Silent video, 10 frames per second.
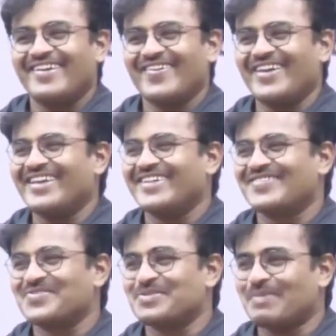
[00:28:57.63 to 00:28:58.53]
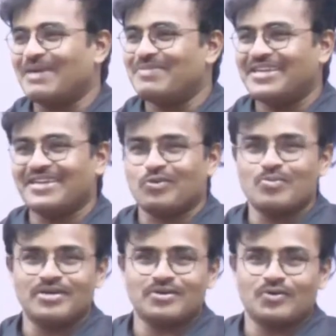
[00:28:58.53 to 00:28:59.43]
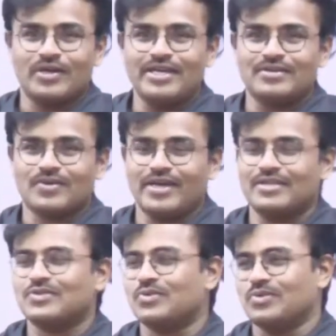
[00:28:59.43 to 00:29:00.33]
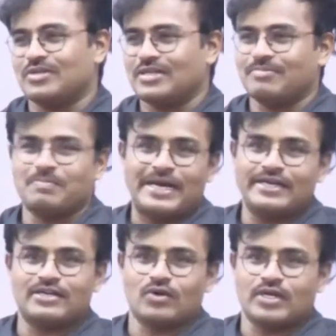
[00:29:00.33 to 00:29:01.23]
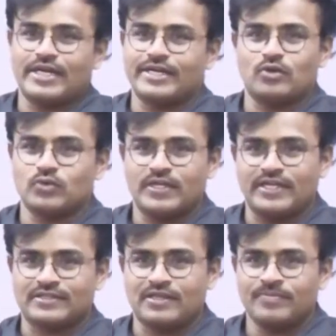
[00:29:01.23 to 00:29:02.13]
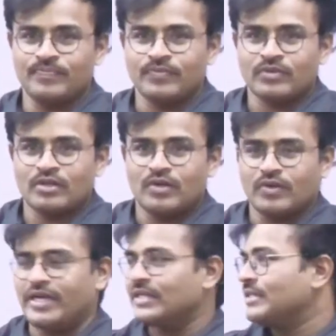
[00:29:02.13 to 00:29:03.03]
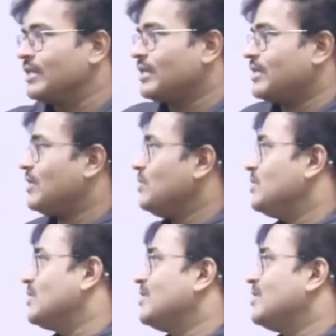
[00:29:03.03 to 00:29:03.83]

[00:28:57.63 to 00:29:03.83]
Okay, so it might be a rumor only. Okay, so don't mind it or take it too seriously. Okay, now